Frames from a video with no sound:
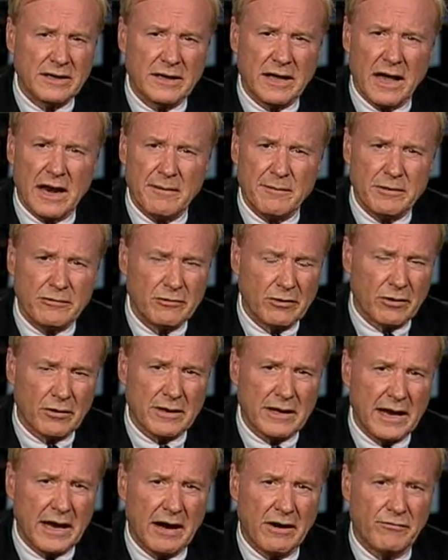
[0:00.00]
You got to be
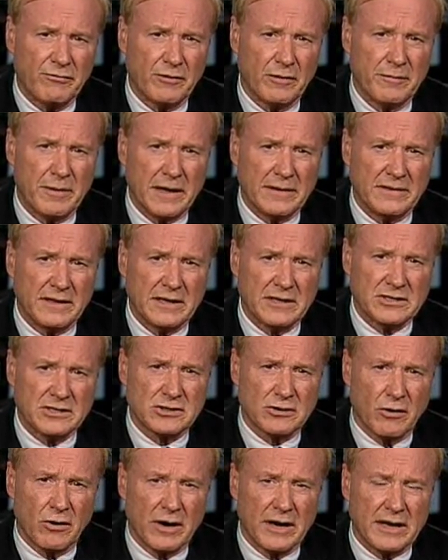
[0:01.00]
real careful about the
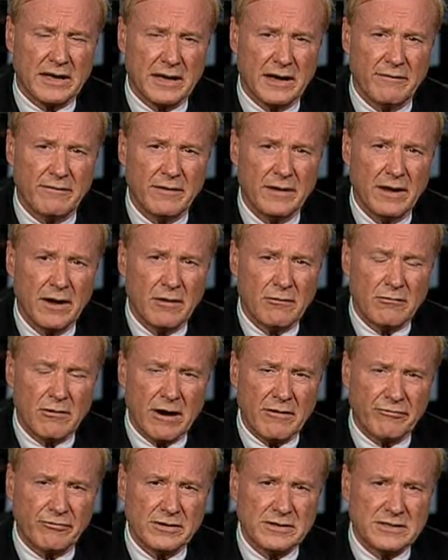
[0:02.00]
historic uh,
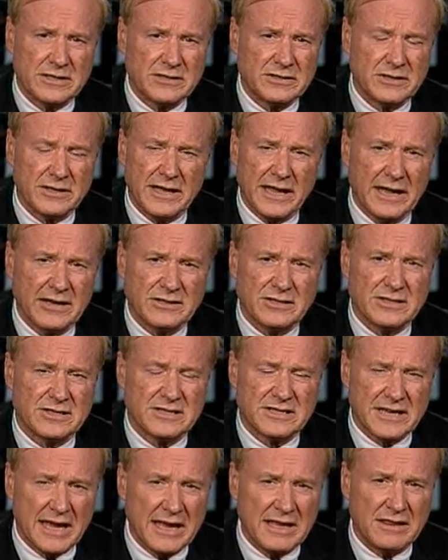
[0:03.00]
references. You can't
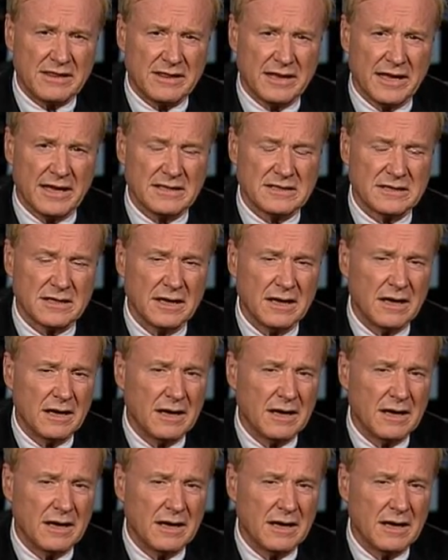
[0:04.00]
just say things.